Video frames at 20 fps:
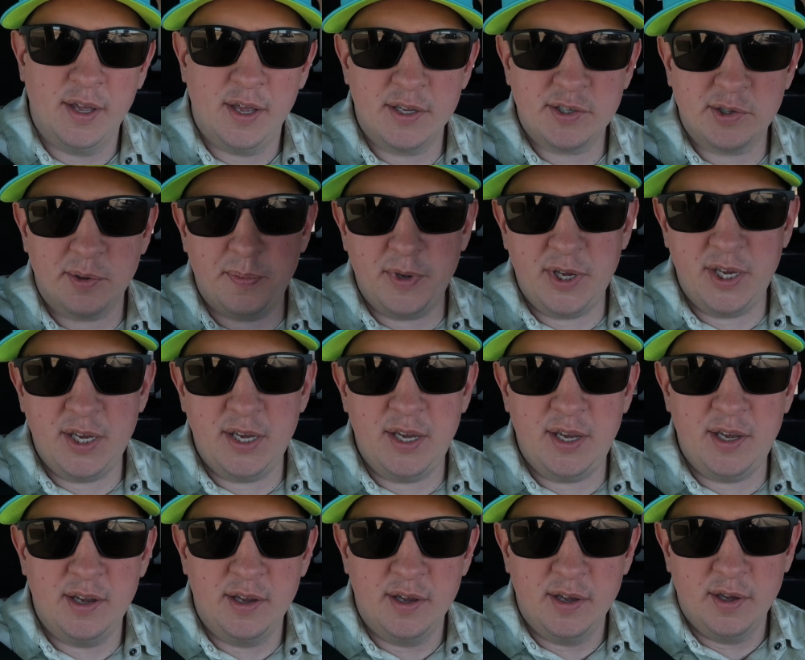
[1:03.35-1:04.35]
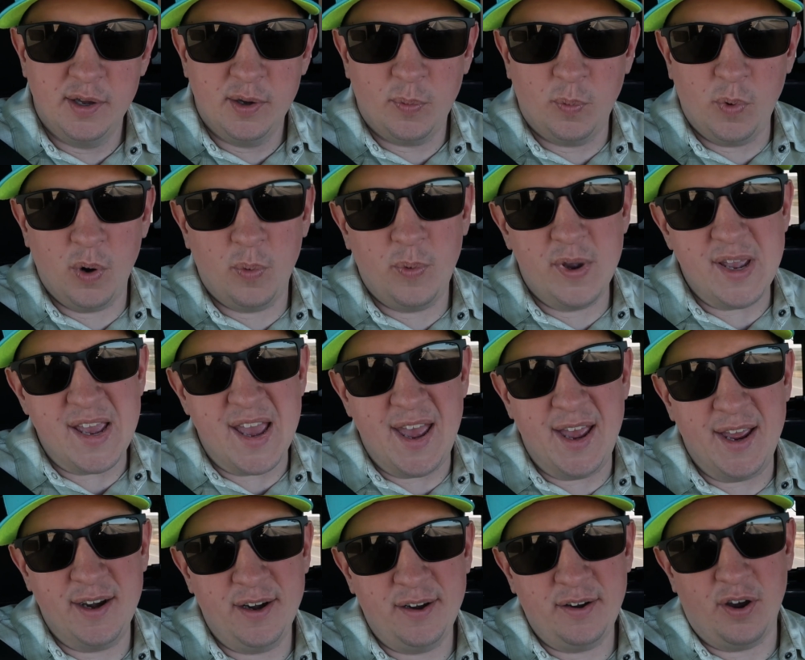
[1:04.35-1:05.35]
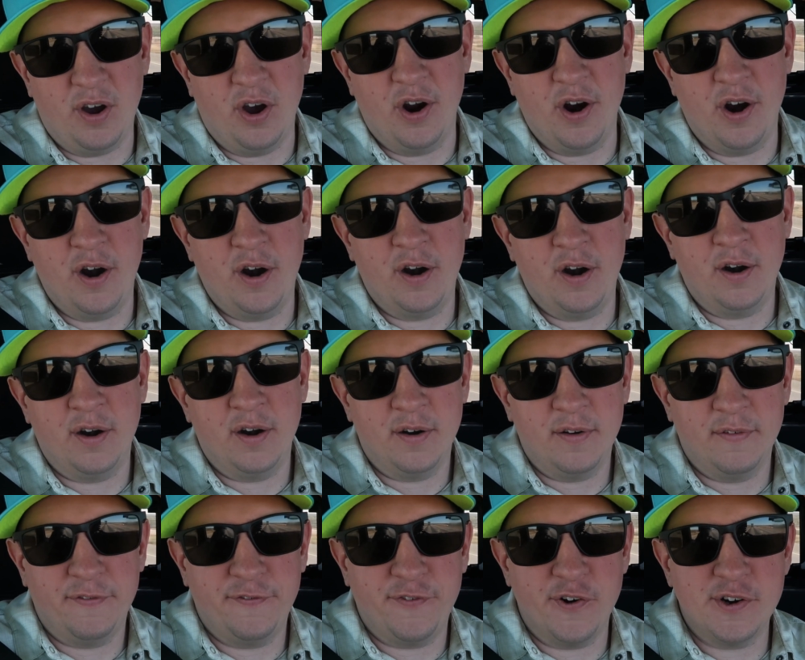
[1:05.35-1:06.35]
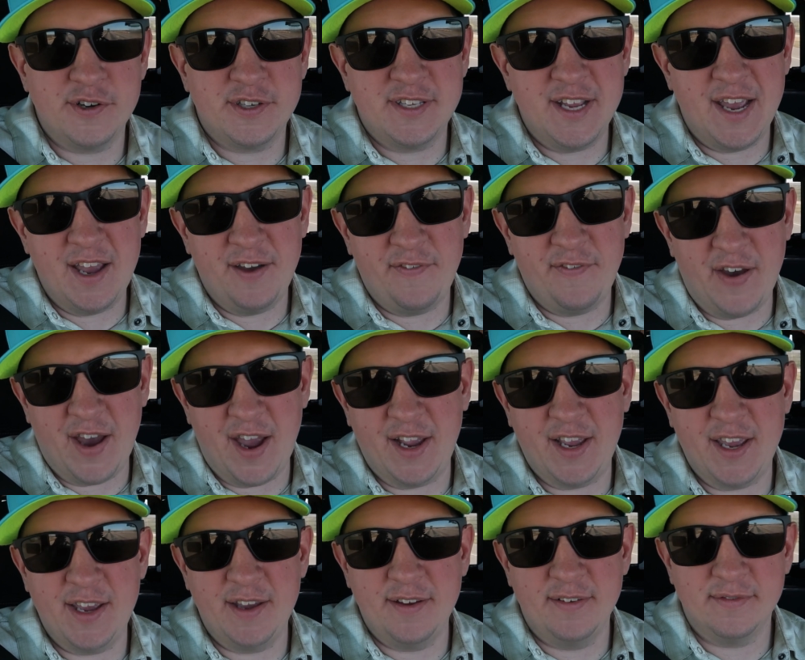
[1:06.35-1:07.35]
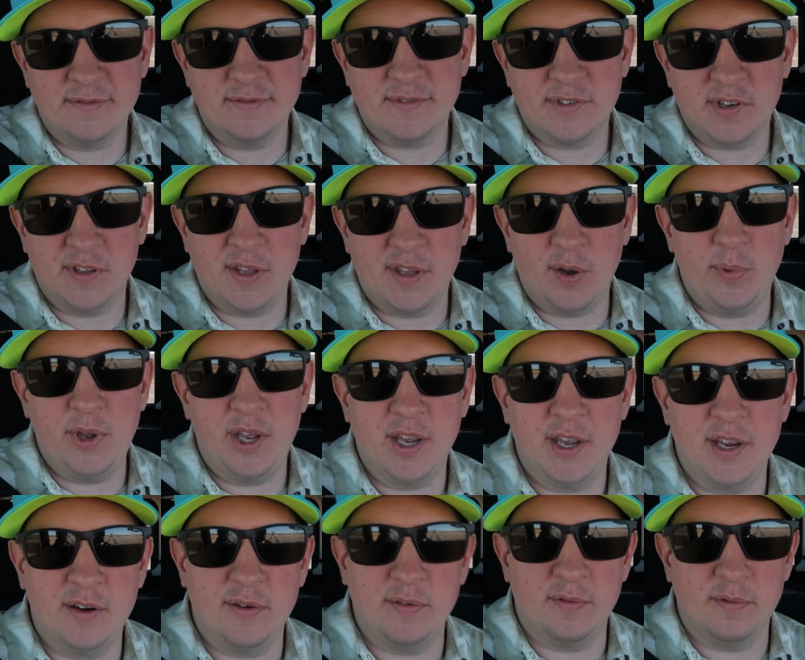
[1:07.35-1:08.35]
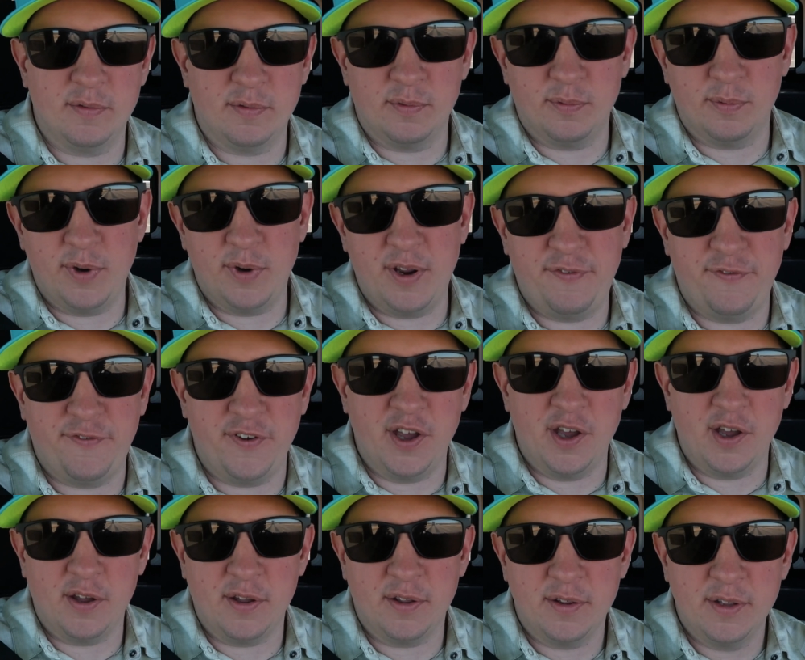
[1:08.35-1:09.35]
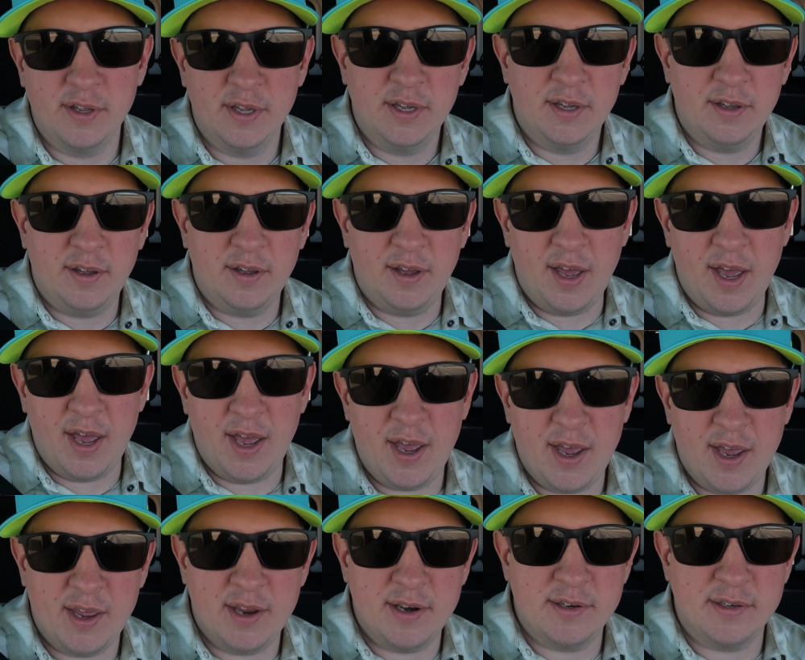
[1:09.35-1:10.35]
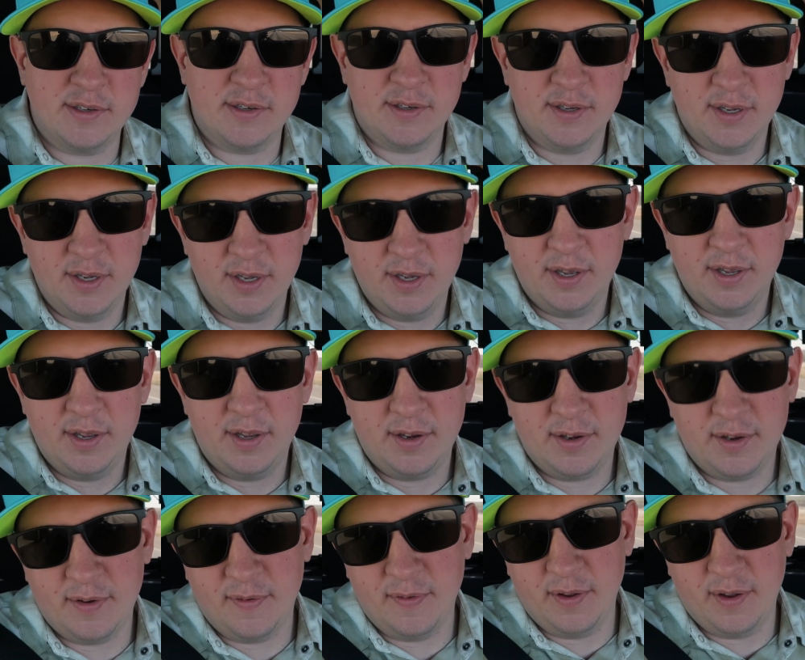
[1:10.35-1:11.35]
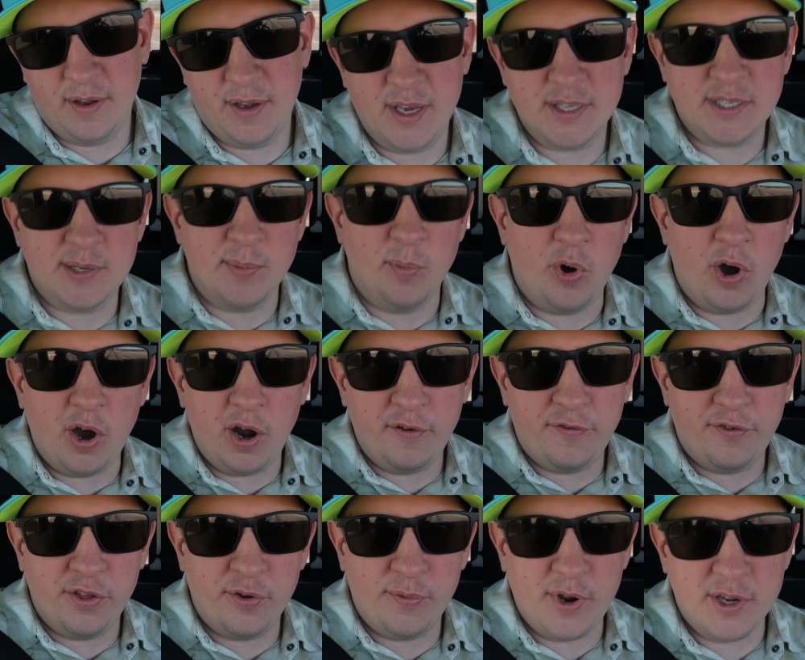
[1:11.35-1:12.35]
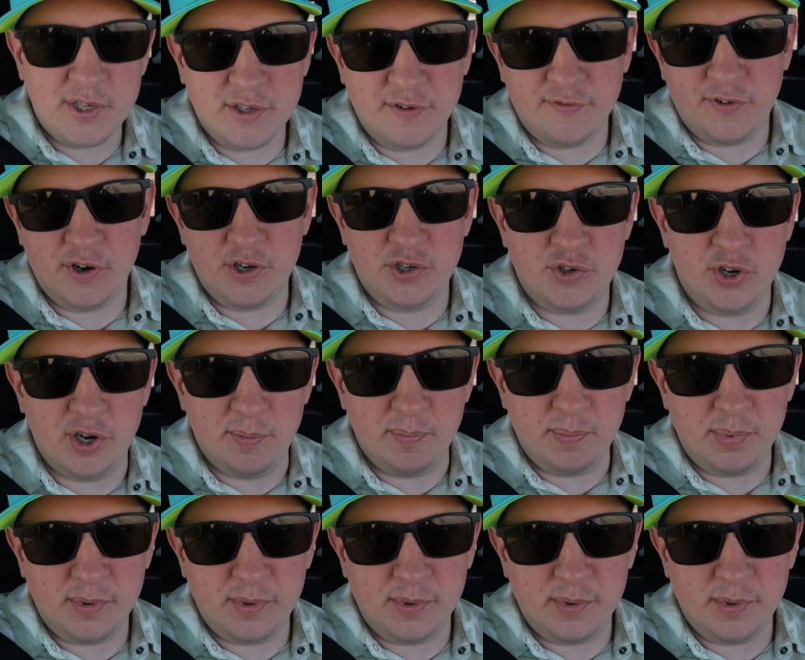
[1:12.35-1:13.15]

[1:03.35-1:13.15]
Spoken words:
This will be where we end our first day of hiking so that we can refill and get some water for the rest of our trip.